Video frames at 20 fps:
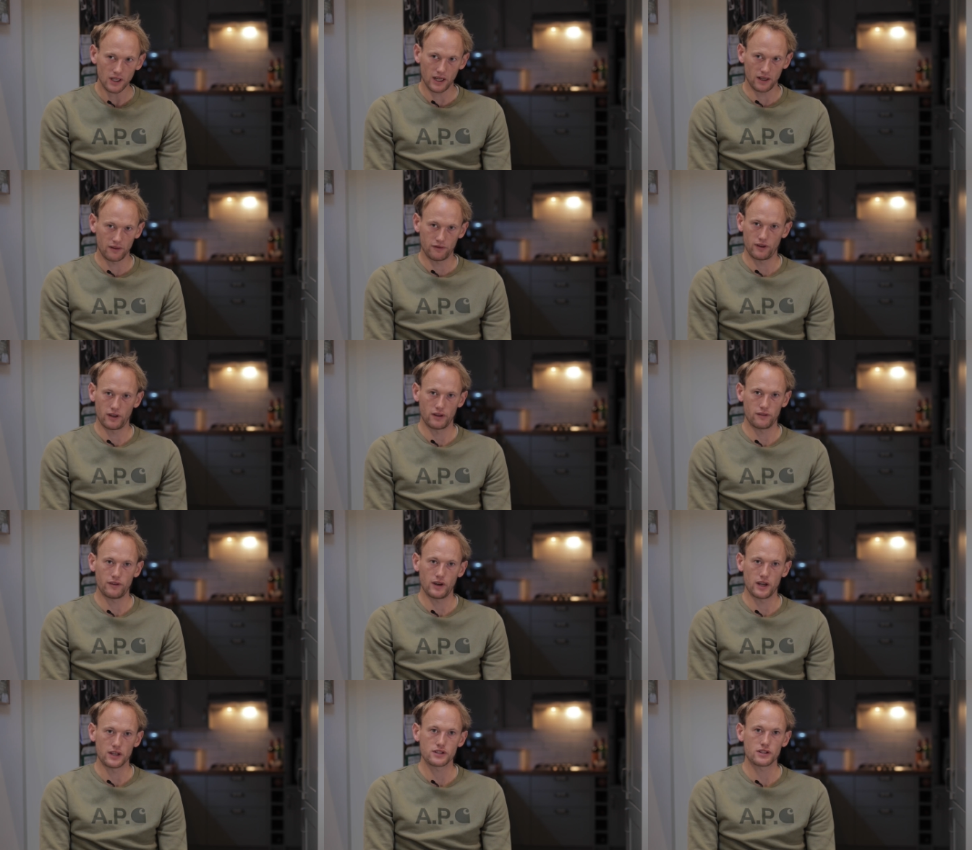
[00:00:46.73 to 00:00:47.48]
And for
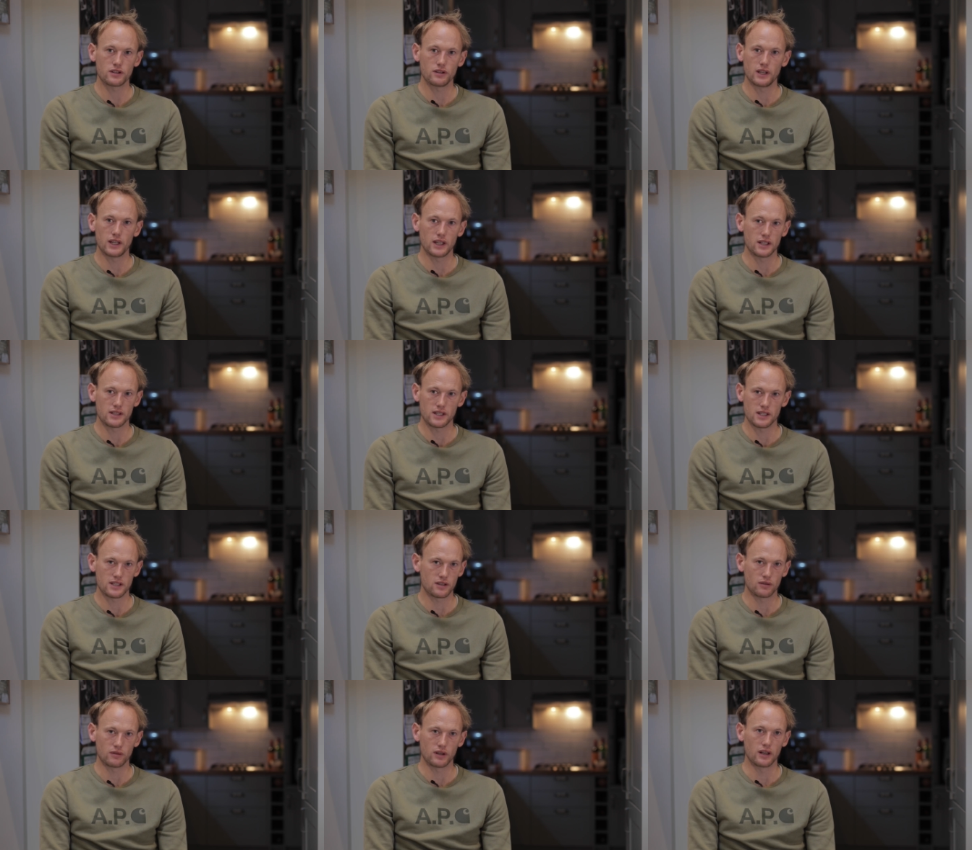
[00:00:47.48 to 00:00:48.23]
the first two years,
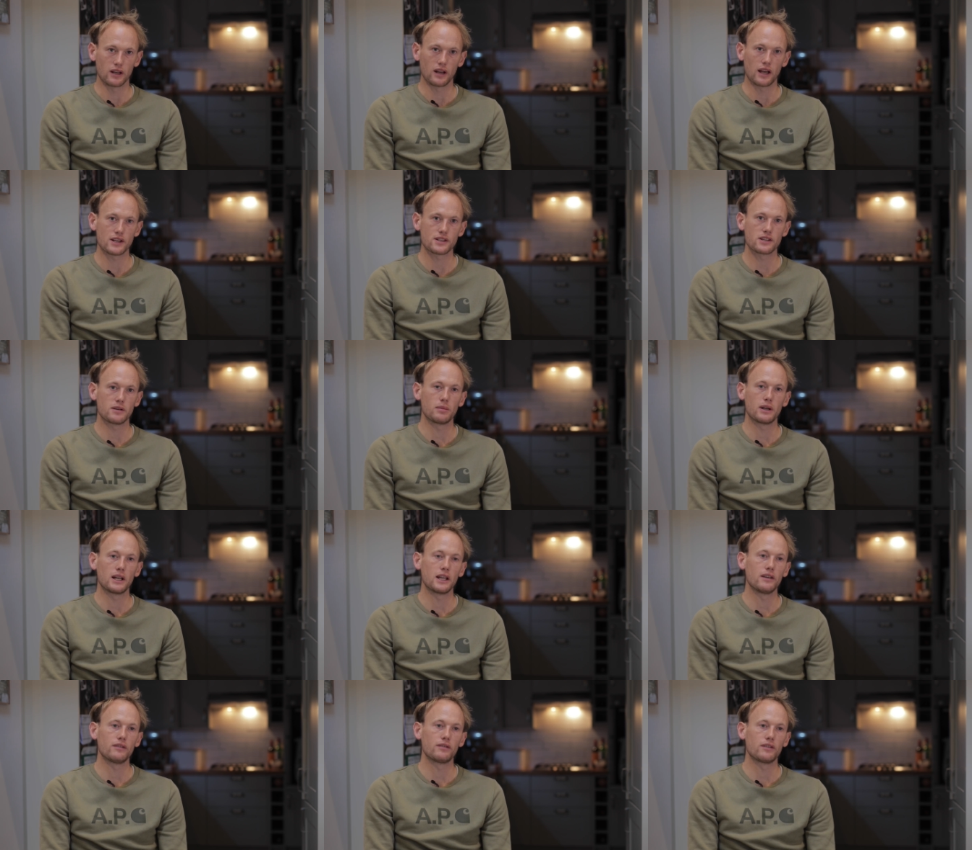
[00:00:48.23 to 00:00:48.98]
he still didn't actually
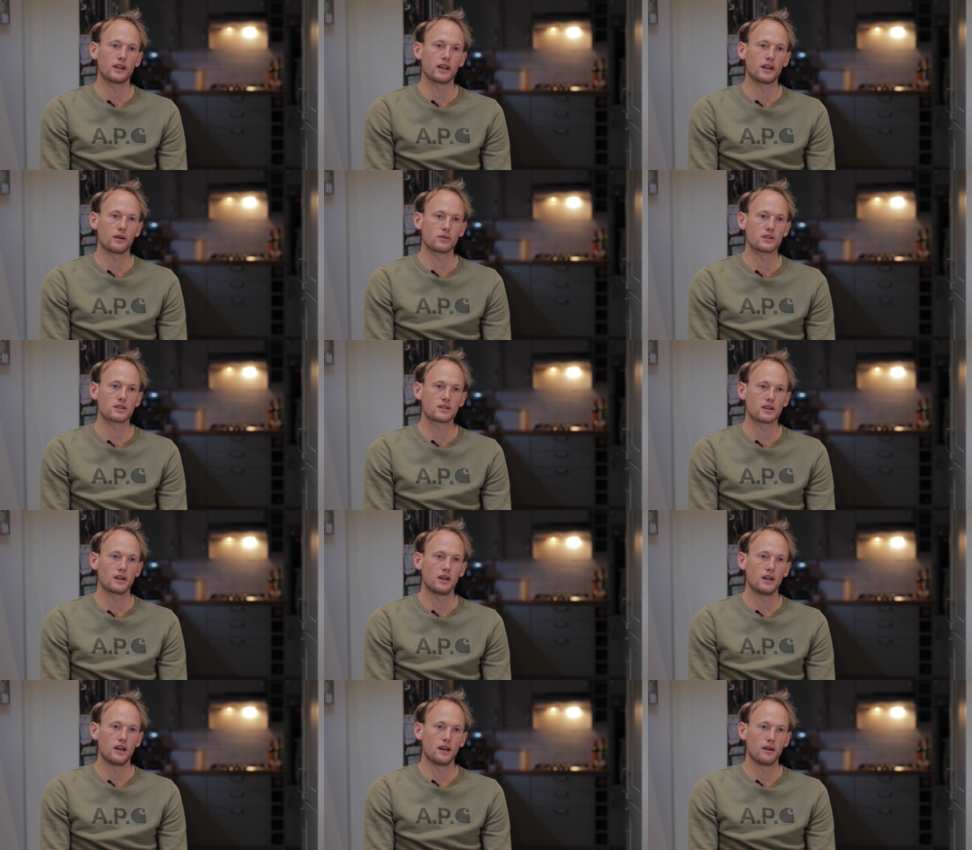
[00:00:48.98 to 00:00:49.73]
believe that it
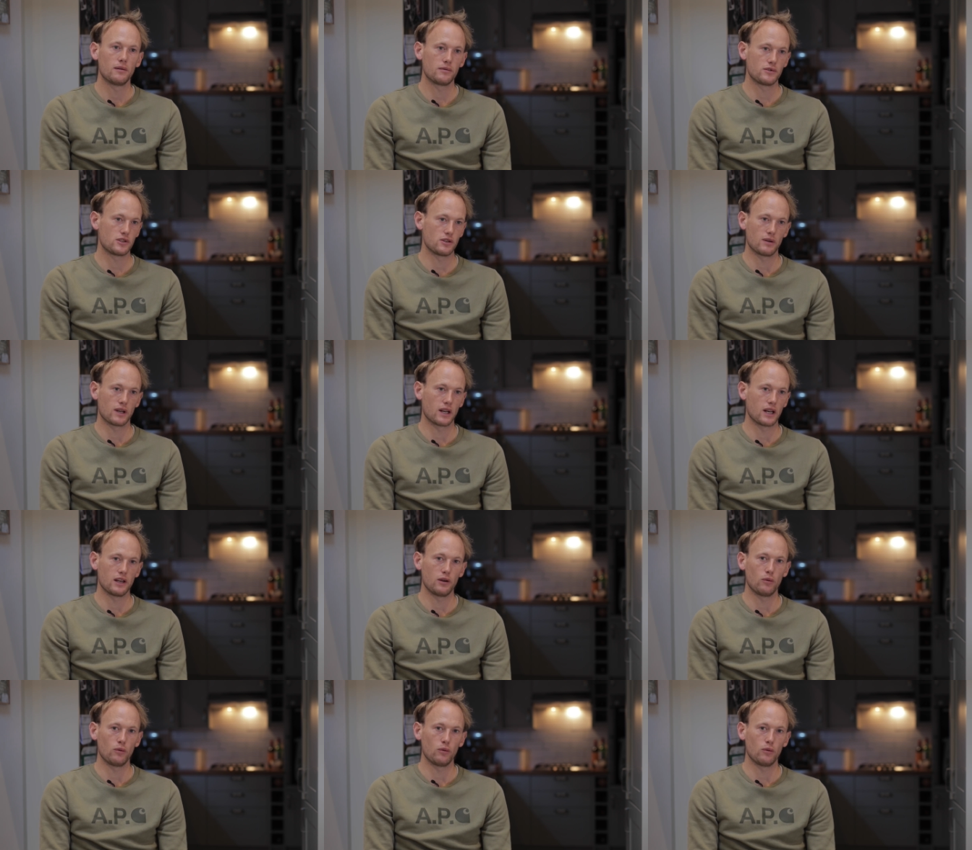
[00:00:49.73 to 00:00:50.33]
was doing it.